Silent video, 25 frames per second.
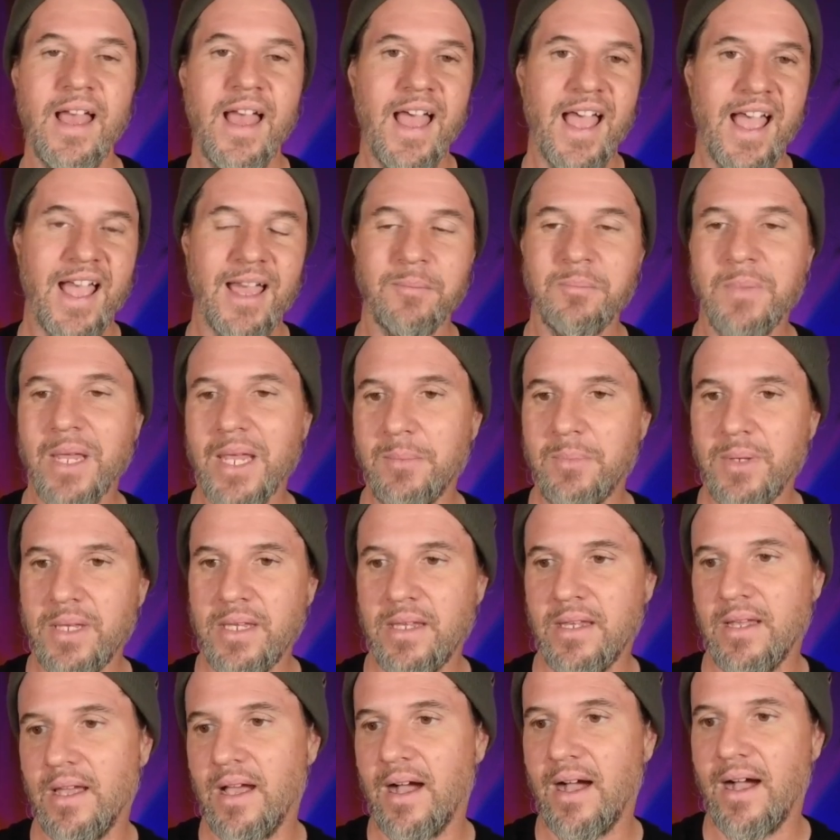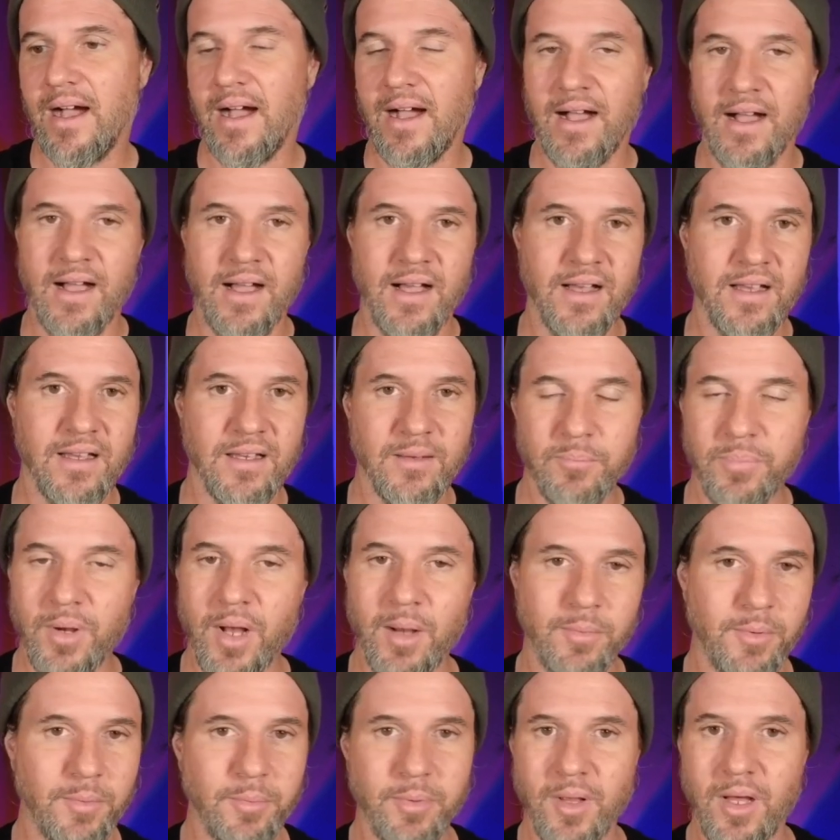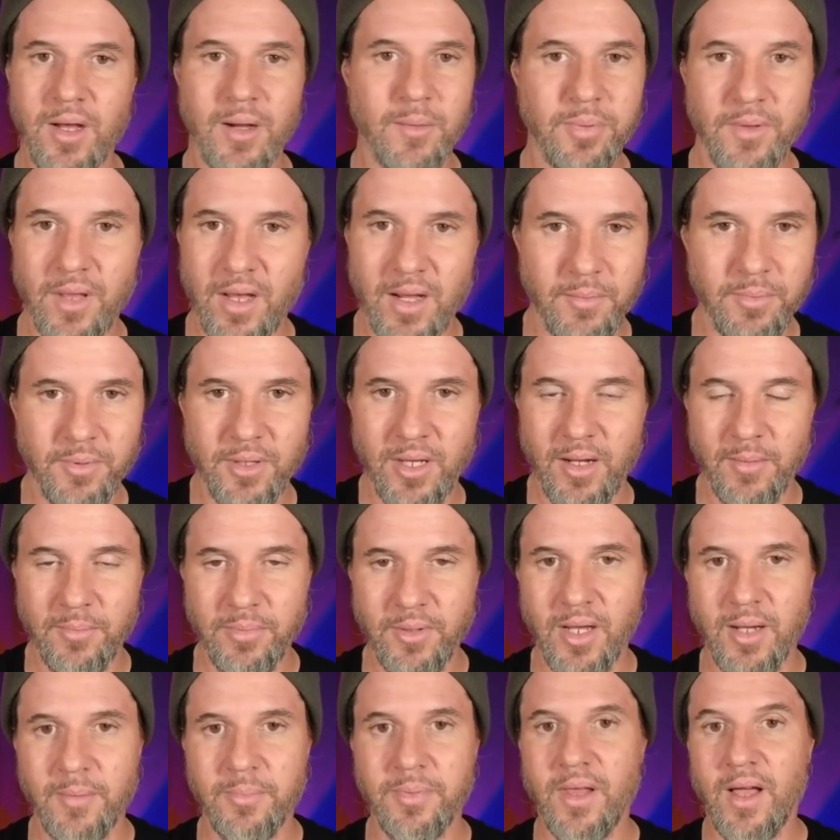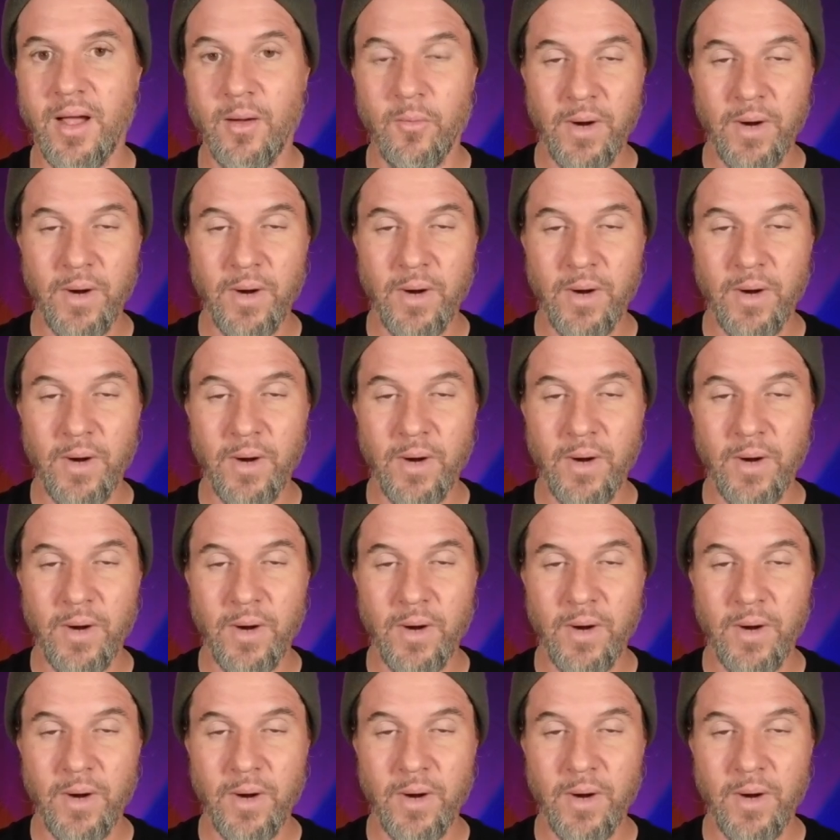and maybe uh, blah, blah, blah, blah, blah, blah, blah.